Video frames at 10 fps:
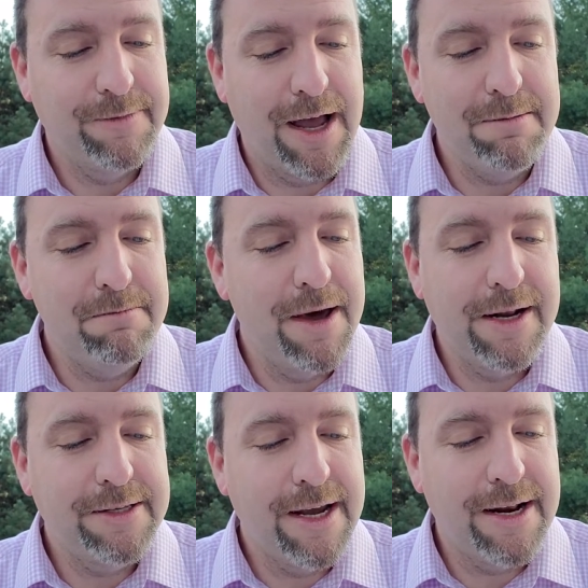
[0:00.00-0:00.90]
I
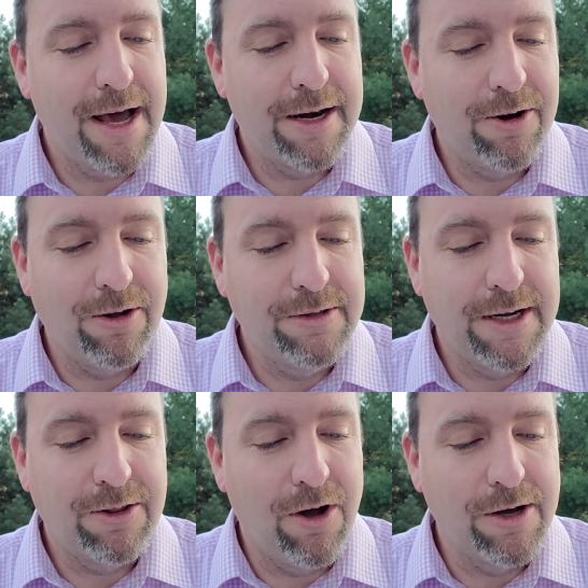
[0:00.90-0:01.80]
meditate on it all
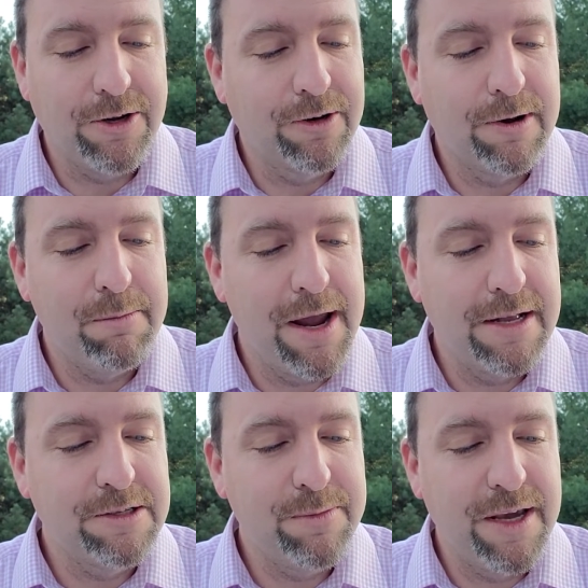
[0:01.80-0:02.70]
day long. Your
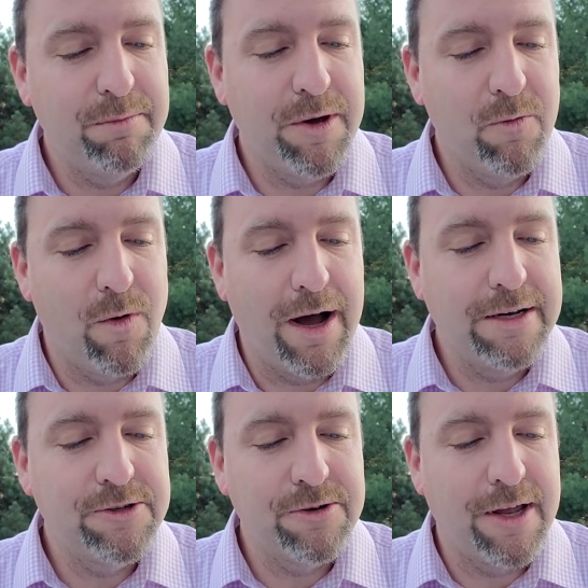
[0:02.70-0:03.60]
commands make me
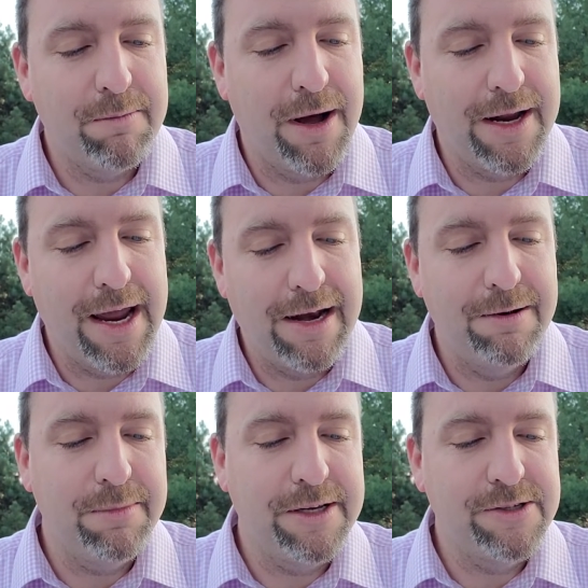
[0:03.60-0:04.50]
wiser than my
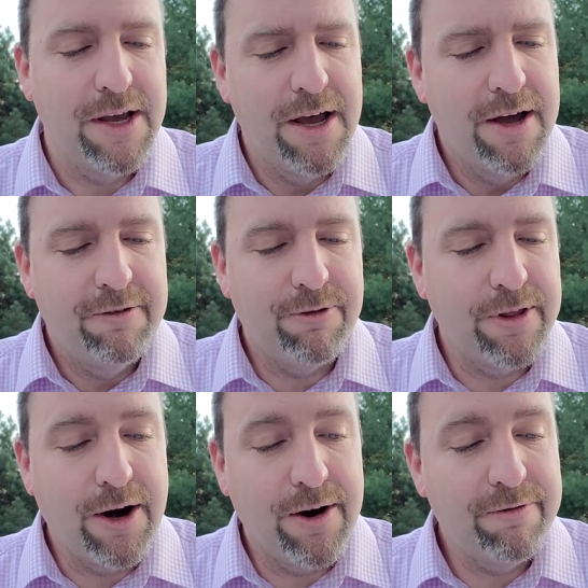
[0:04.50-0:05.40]
enemies, for
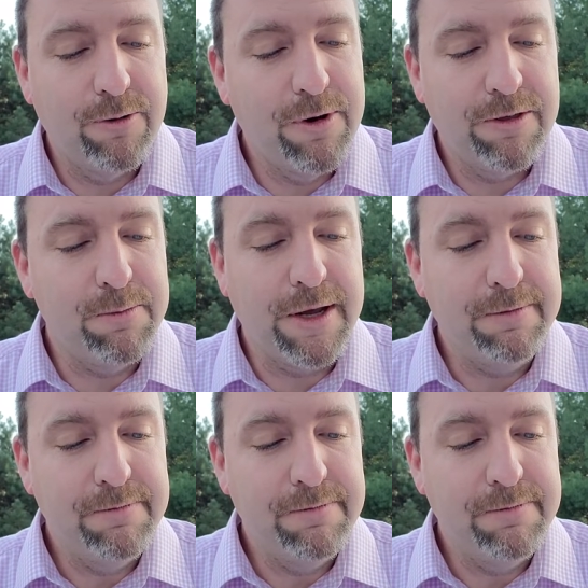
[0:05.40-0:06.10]
they are ever with me.